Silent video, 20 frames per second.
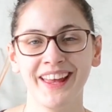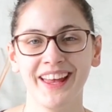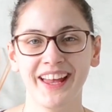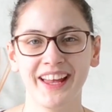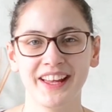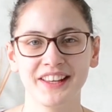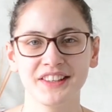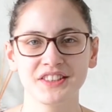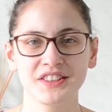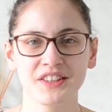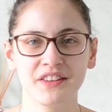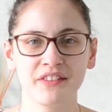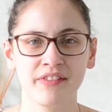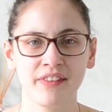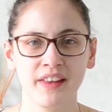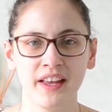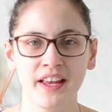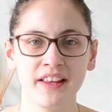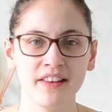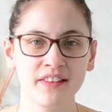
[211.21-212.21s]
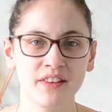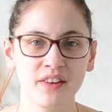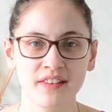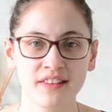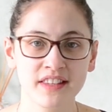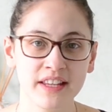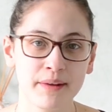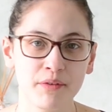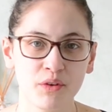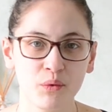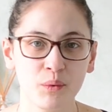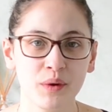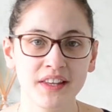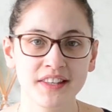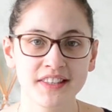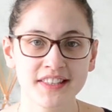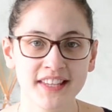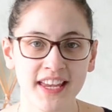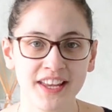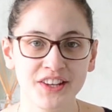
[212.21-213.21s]
and easy steps we
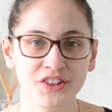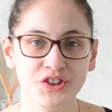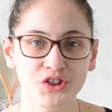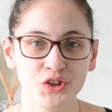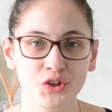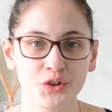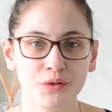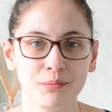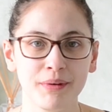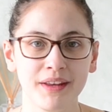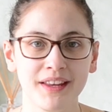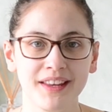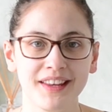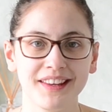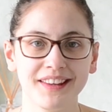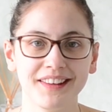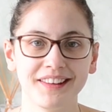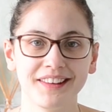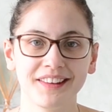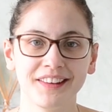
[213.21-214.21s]
can take to be